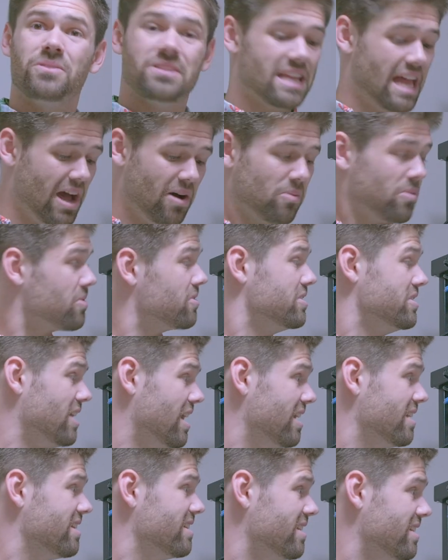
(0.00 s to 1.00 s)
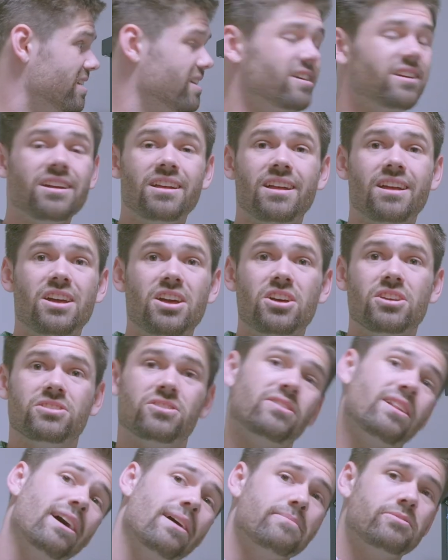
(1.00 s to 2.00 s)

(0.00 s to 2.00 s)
well now we're done in here. So now